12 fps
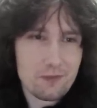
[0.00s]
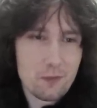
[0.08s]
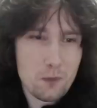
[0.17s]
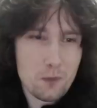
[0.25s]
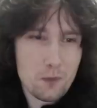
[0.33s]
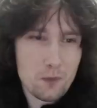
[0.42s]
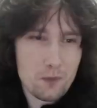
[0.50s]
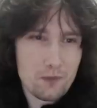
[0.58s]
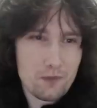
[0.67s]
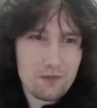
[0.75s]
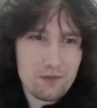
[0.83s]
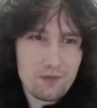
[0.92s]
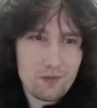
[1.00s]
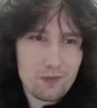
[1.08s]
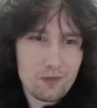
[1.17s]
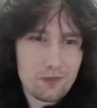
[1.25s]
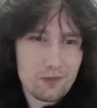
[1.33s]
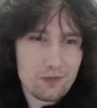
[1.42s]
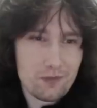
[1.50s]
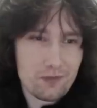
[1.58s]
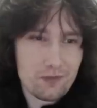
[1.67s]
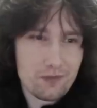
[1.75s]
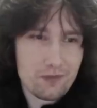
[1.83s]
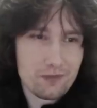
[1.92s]

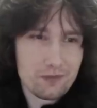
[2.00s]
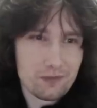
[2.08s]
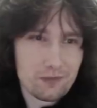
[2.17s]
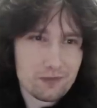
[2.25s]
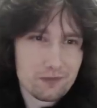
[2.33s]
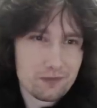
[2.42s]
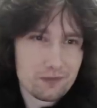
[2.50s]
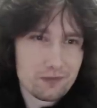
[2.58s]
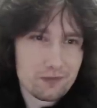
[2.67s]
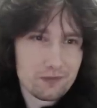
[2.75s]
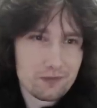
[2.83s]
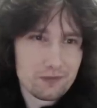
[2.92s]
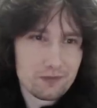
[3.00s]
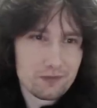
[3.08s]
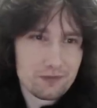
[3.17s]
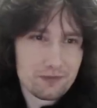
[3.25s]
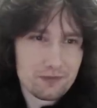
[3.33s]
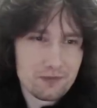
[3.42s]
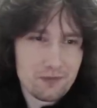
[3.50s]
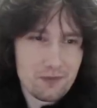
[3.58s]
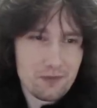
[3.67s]
(not speaking)